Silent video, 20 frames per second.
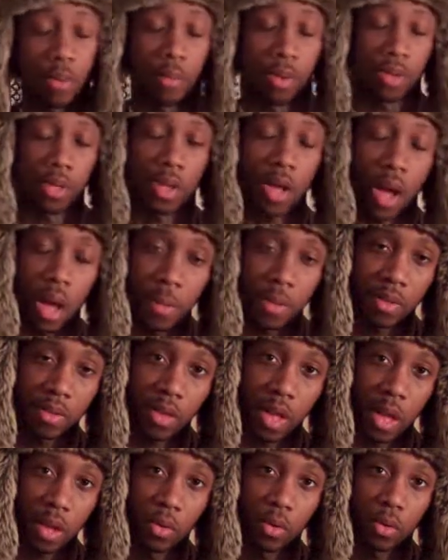put the comments
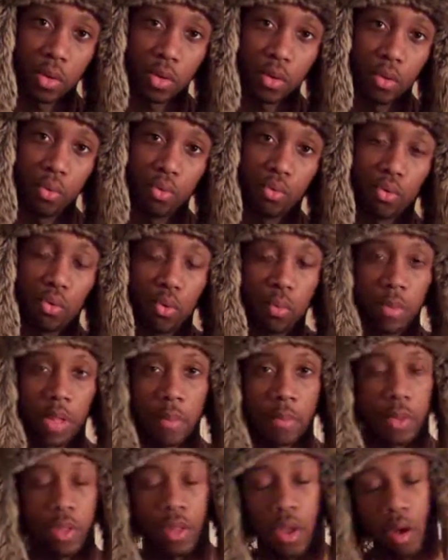down on the YouTube,
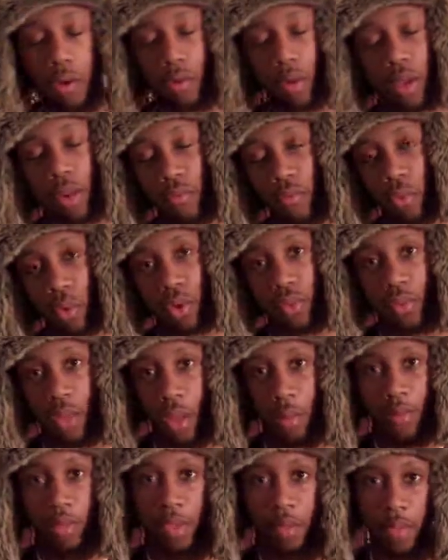let me know, and of course,
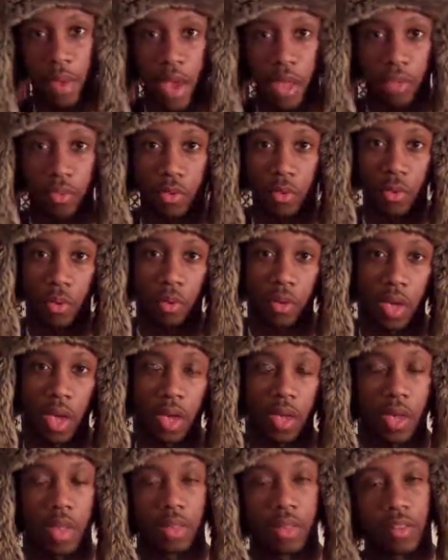I'm going to get back to you,
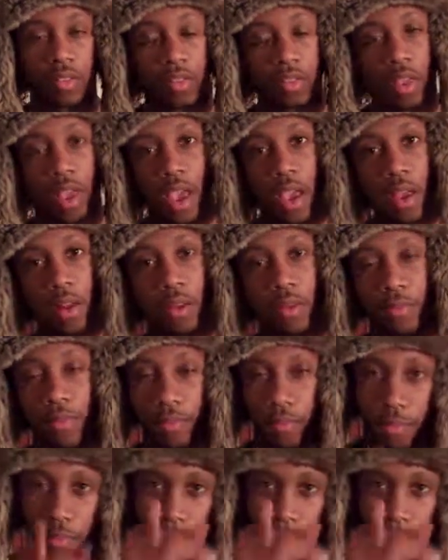okay? This is The Hater.